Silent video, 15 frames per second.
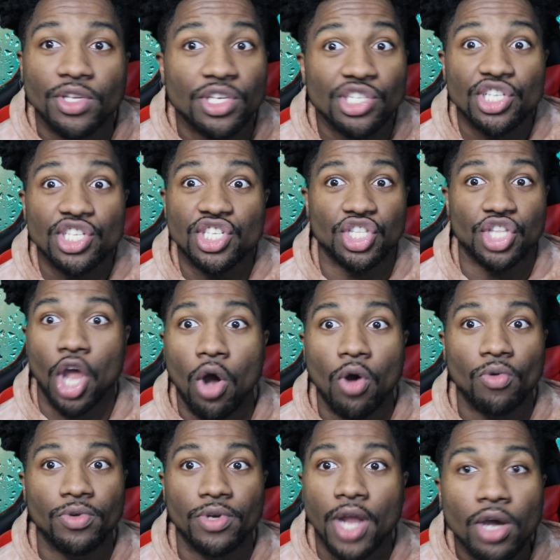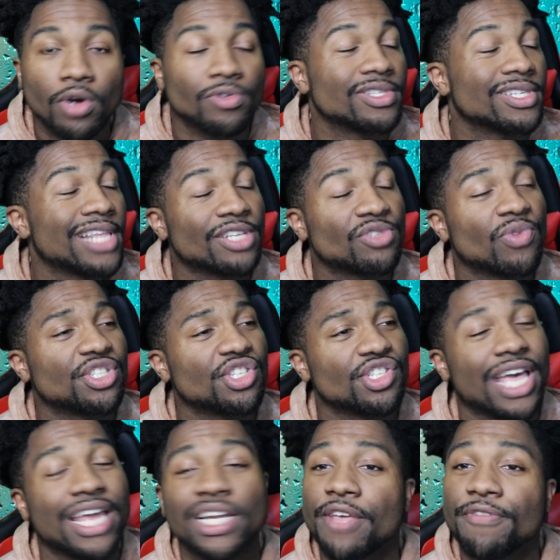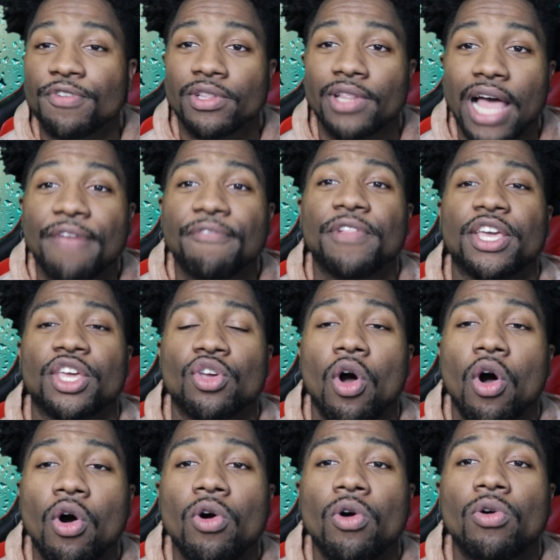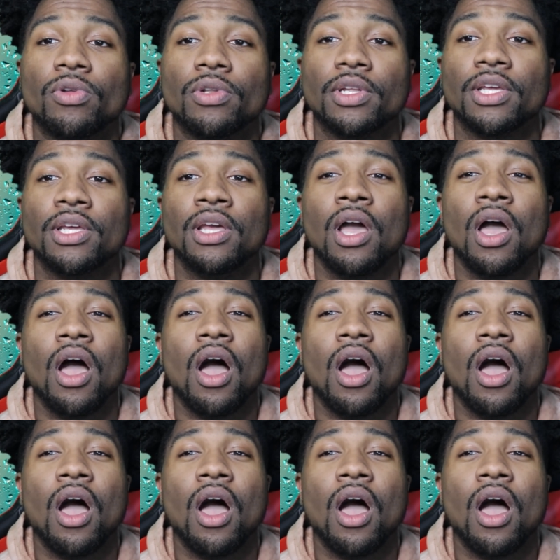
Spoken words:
You just don't know. So that's why you just gotta live your life like you only